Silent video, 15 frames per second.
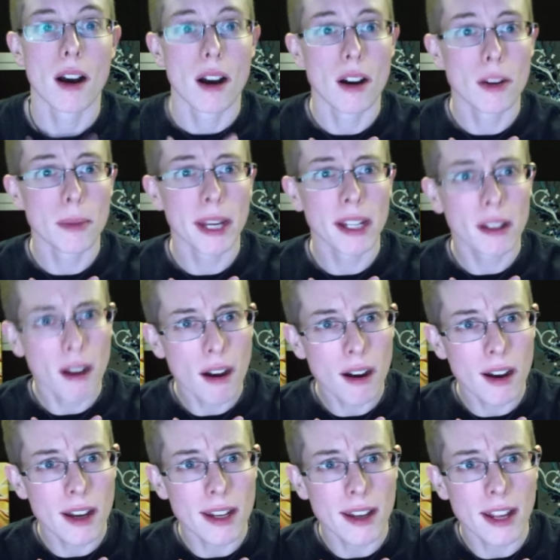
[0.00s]
Oh my
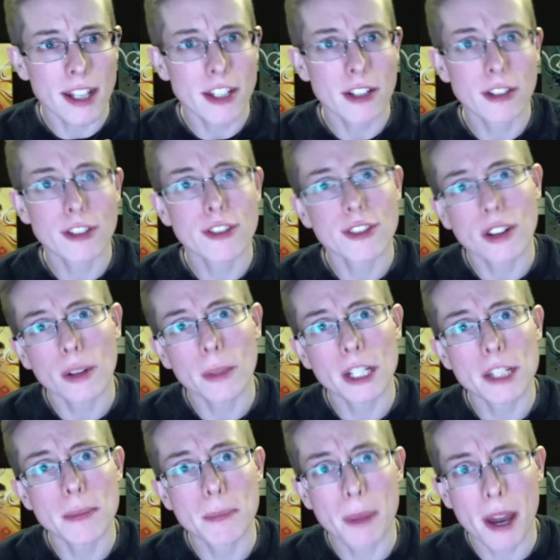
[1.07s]
god, and you're so
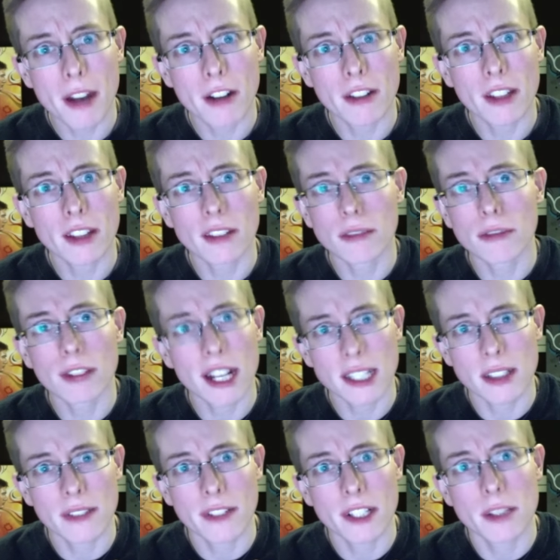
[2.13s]
much better than the
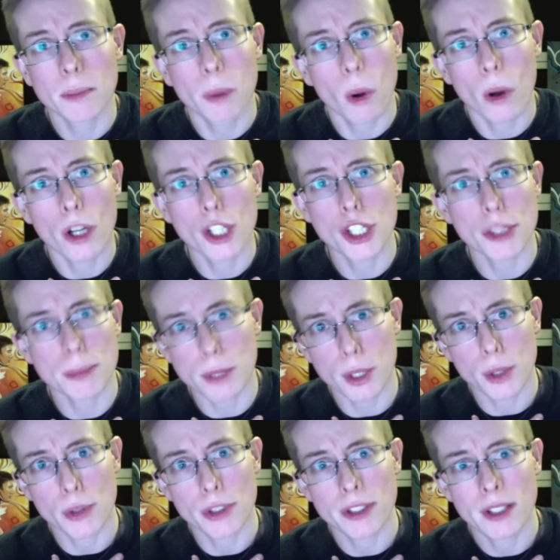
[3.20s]
rest of us poor
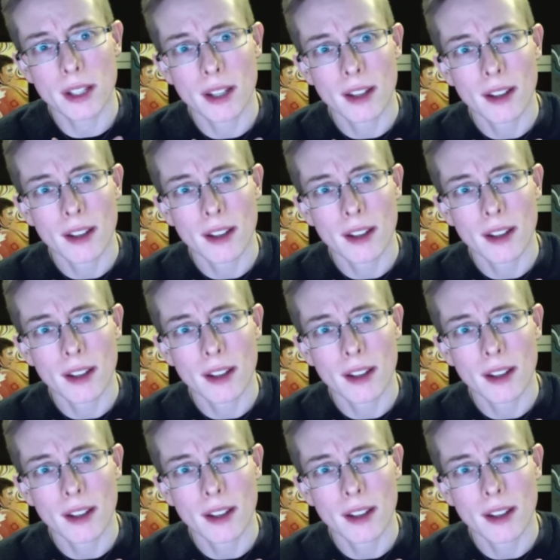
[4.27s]
schmooze.